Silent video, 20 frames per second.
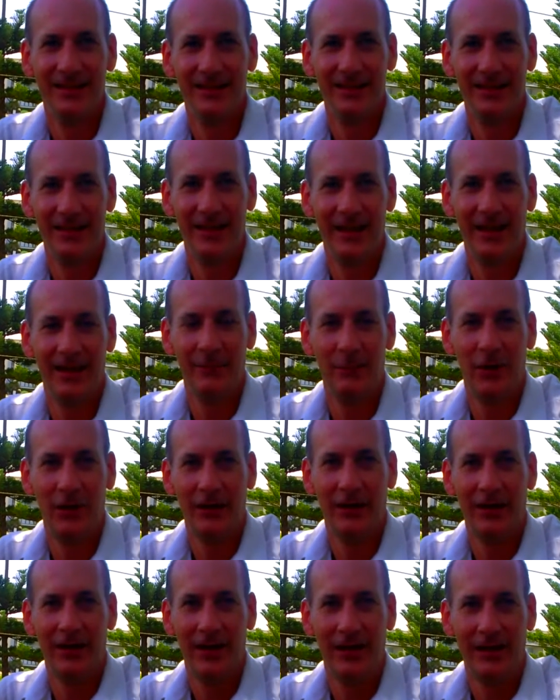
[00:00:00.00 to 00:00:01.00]
Yeah, I might
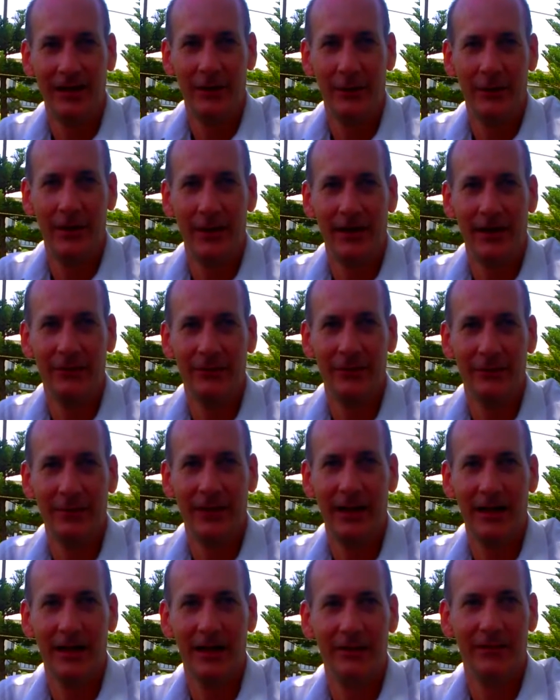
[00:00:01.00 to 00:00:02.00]
not let you in after
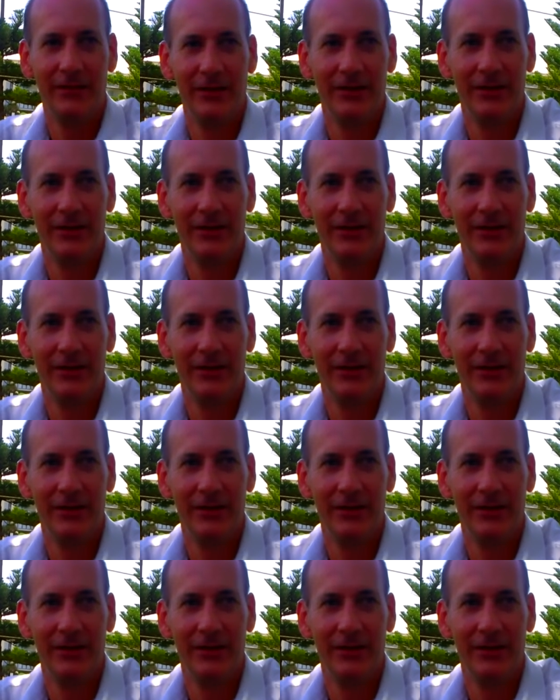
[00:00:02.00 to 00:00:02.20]
about 11.